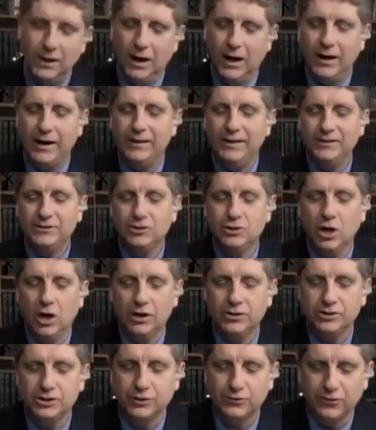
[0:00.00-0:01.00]
All right, let's
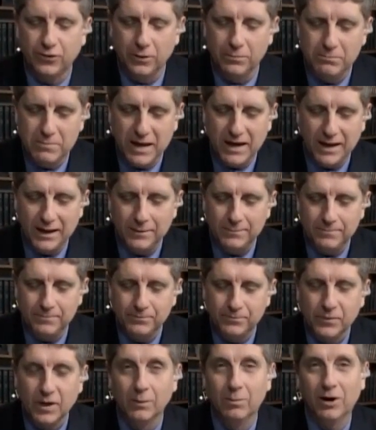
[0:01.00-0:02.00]
talk just for a minute
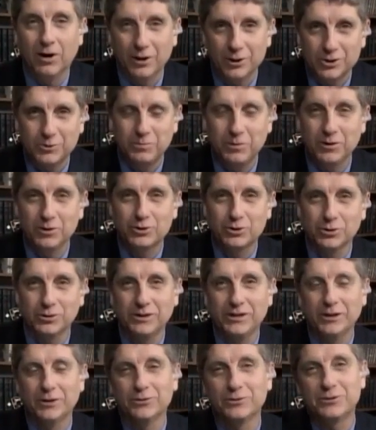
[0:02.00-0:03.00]
about our spiritual
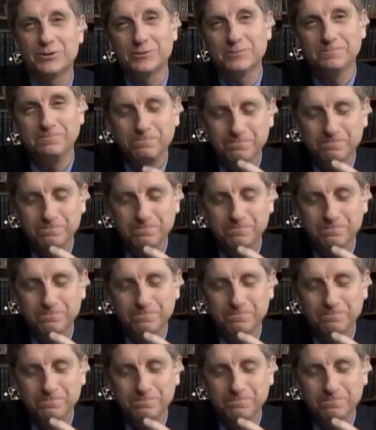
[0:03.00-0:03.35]
leaders.